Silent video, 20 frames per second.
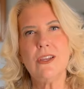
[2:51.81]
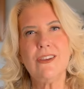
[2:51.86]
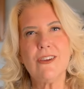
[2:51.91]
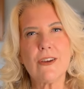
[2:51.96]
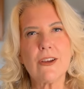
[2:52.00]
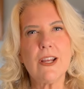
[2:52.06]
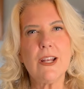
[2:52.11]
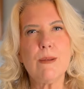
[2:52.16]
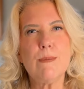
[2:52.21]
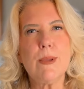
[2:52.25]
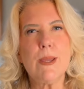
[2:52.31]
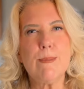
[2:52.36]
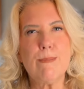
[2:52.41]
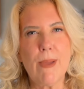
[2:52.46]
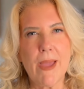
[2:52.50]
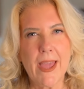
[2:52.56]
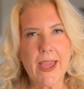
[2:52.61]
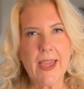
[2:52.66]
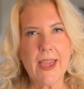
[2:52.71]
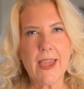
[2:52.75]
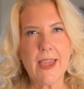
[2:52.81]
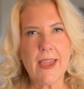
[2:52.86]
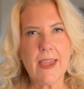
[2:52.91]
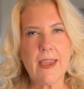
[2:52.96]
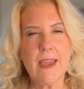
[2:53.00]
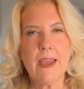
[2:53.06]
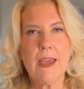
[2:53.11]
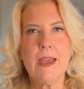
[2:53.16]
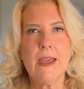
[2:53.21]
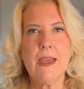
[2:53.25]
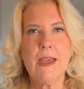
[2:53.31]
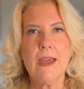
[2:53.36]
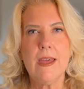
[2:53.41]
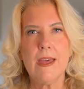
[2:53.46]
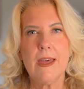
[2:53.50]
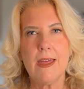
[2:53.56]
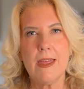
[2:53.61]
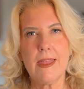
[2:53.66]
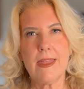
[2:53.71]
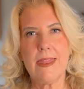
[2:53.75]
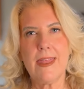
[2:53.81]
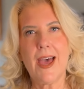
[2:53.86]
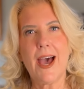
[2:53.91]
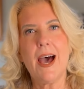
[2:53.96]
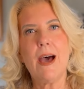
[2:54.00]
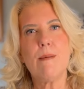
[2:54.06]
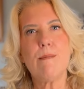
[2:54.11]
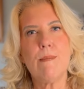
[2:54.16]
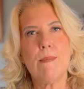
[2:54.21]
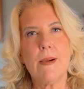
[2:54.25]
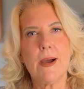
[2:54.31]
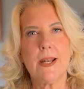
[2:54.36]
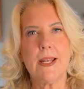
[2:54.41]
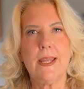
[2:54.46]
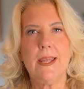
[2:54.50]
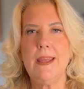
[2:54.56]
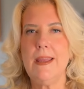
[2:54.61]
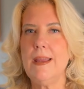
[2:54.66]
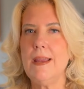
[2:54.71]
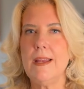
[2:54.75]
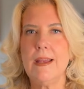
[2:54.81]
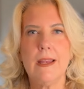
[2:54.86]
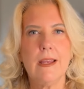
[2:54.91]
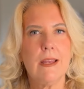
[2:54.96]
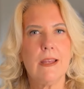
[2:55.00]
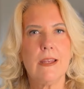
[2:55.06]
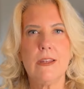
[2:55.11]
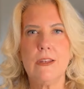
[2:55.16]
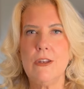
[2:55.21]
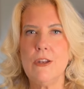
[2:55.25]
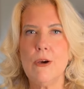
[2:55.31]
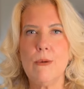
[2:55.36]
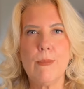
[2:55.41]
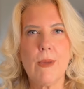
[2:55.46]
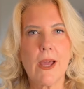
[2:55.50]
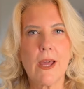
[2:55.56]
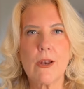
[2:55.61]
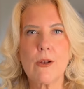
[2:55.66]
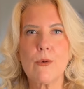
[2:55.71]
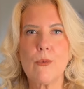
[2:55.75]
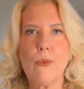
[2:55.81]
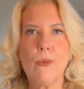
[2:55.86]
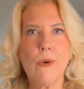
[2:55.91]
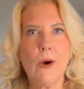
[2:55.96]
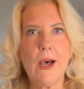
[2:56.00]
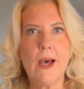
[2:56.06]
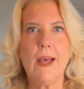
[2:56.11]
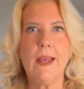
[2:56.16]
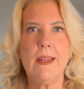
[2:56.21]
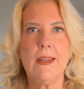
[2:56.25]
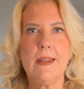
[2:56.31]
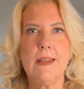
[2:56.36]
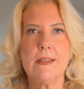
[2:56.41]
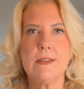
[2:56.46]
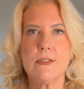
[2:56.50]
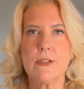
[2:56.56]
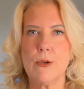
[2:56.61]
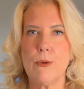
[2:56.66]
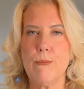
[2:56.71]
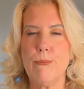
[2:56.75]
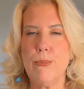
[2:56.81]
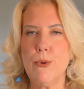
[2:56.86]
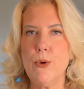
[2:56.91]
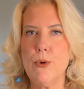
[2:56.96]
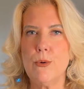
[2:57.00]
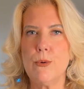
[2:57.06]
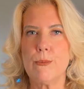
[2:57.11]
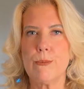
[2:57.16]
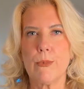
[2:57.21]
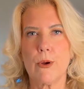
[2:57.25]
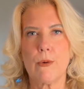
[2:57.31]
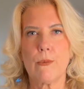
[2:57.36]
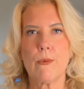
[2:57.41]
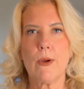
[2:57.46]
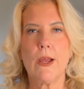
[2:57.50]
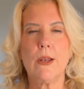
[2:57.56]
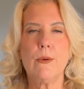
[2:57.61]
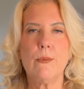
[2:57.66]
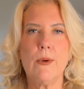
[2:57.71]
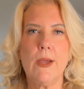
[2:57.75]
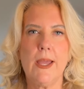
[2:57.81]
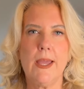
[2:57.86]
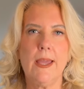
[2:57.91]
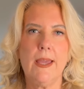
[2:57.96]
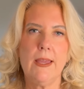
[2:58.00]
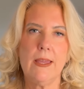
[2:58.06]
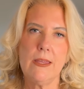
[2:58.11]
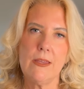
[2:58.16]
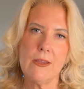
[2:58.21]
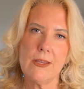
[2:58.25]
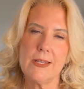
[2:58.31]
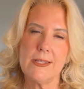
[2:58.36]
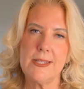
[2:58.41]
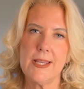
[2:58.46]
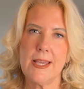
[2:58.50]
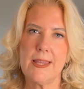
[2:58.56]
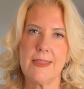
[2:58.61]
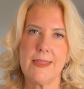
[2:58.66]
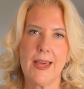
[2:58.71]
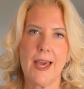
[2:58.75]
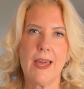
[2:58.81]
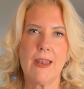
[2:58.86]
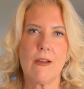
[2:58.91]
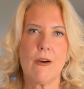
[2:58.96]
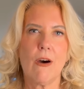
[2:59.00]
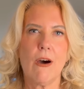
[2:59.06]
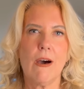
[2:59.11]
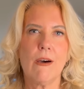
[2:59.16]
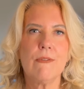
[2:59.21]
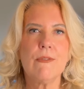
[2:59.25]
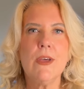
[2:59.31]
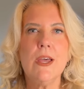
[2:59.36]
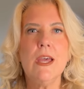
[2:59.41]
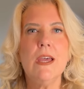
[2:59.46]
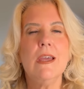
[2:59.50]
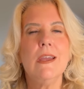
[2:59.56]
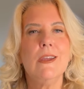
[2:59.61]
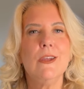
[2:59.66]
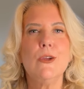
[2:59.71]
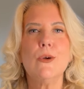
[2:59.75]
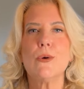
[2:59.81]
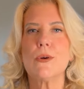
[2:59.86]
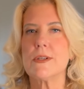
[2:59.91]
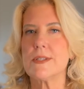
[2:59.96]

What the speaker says: You're going to be paying that money no matter what. So boom, right away, you can take that off your